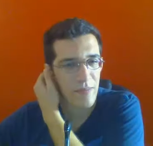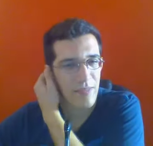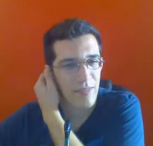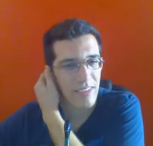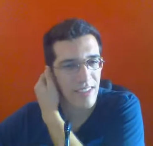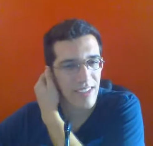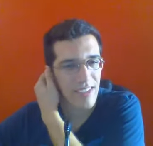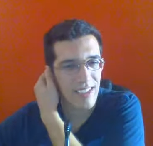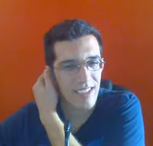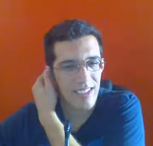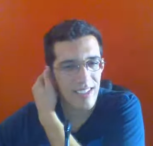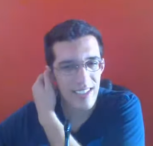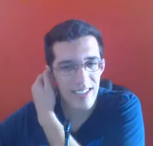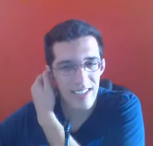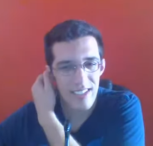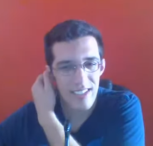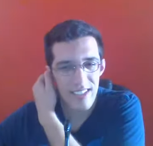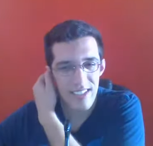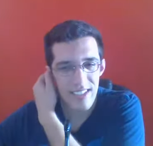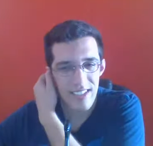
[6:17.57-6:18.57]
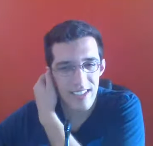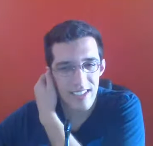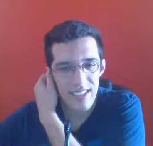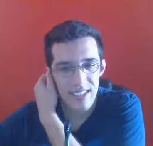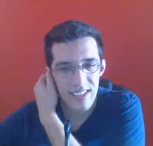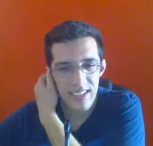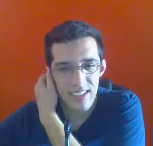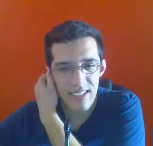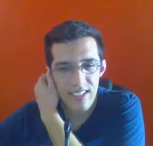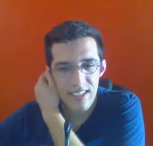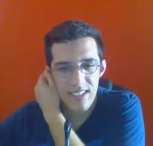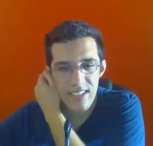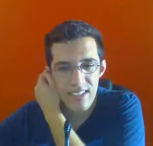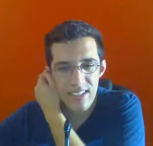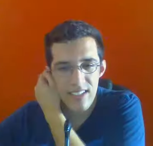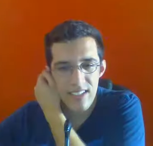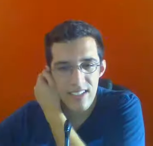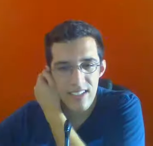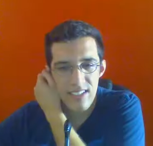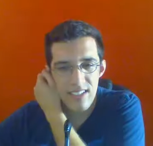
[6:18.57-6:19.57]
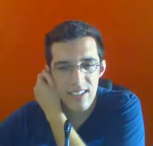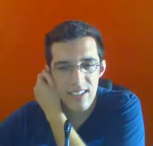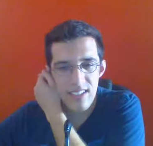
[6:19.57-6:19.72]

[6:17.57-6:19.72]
(silence)